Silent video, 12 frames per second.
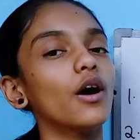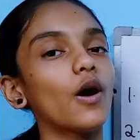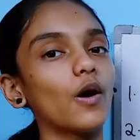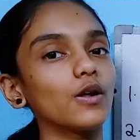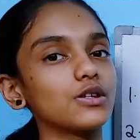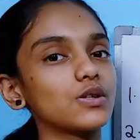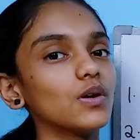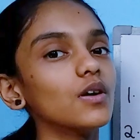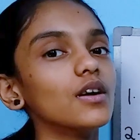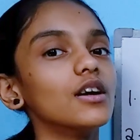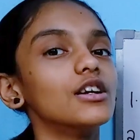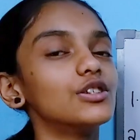Also,
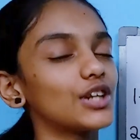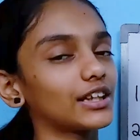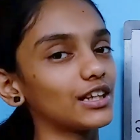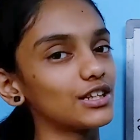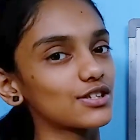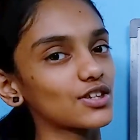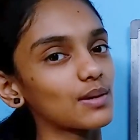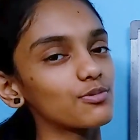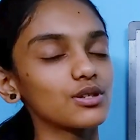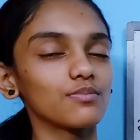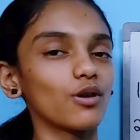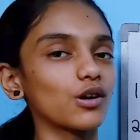check the
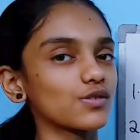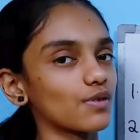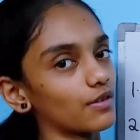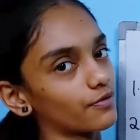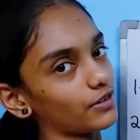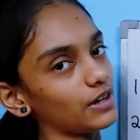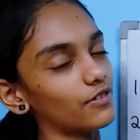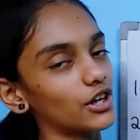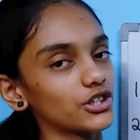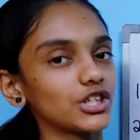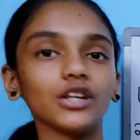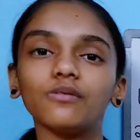description box for free
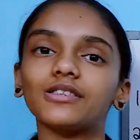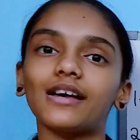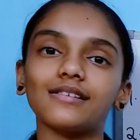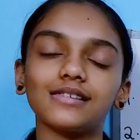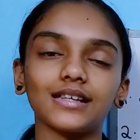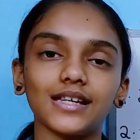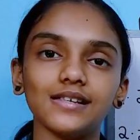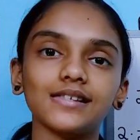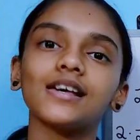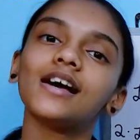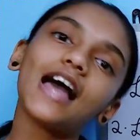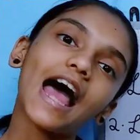worksheet with answer
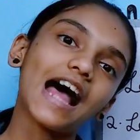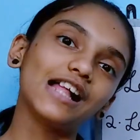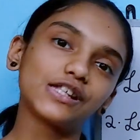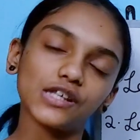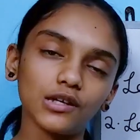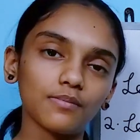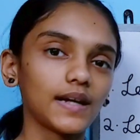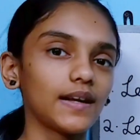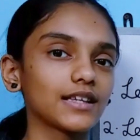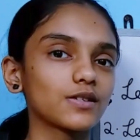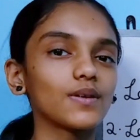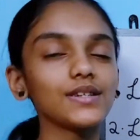keys. I'll see you in my
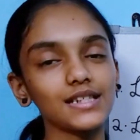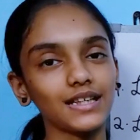next one.